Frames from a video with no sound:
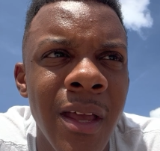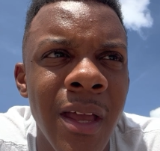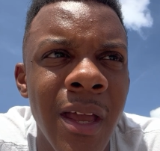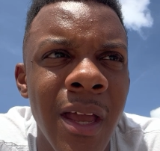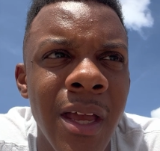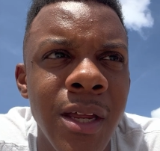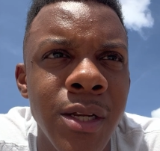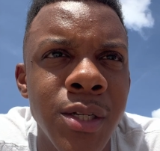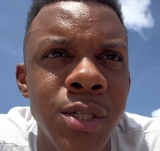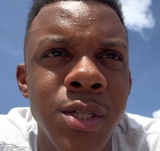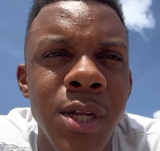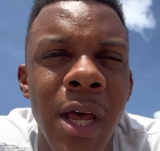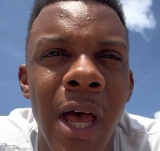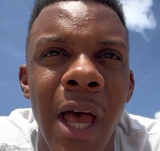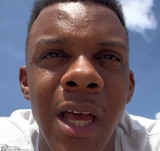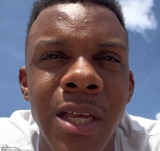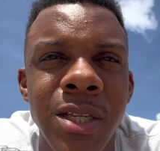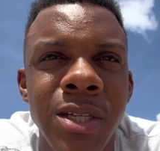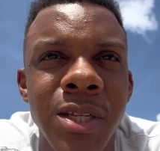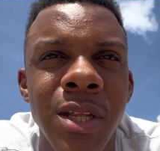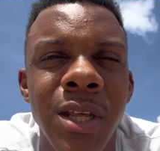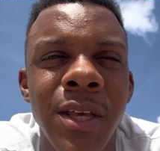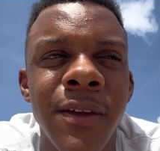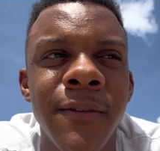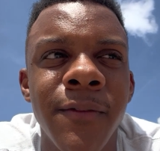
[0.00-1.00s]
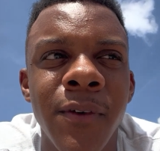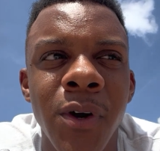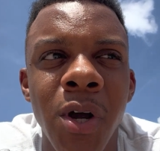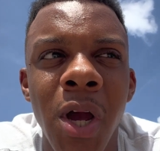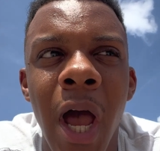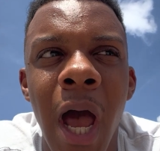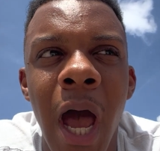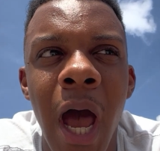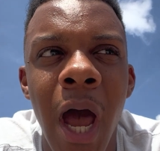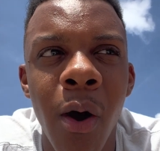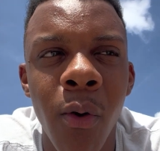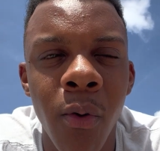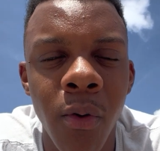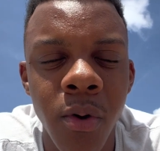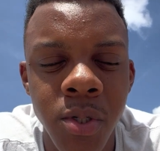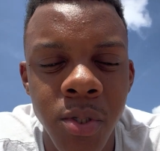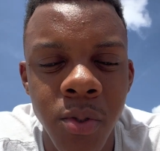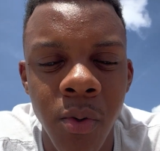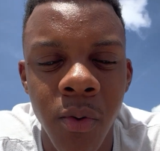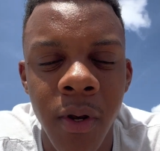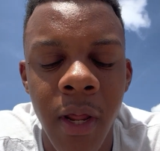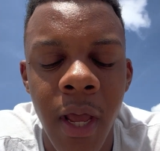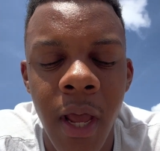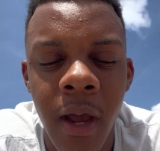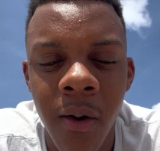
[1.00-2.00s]
and just isolate for hours
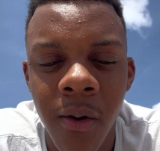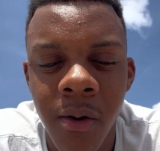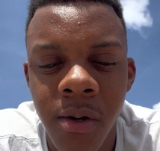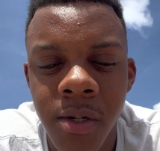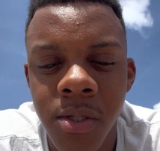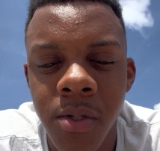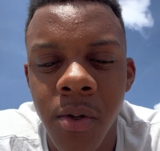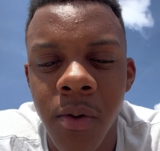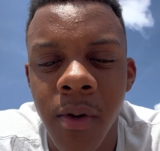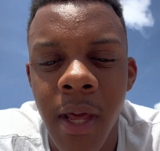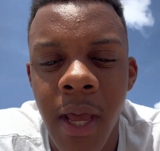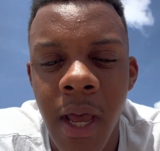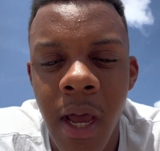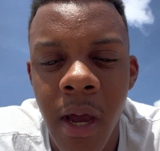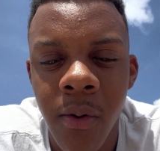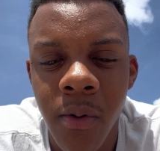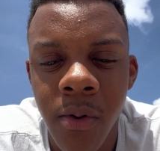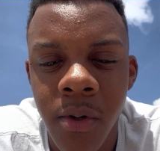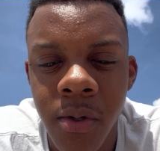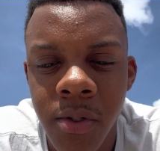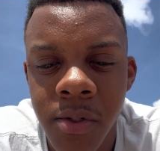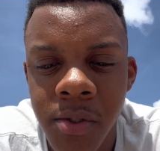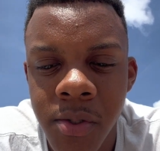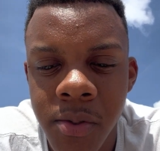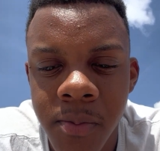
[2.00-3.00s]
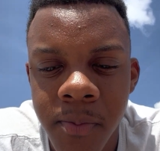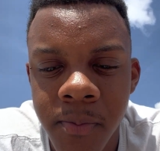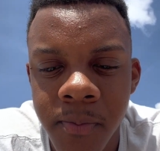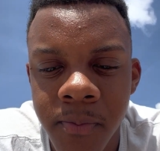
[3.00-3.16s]
on hours on hours.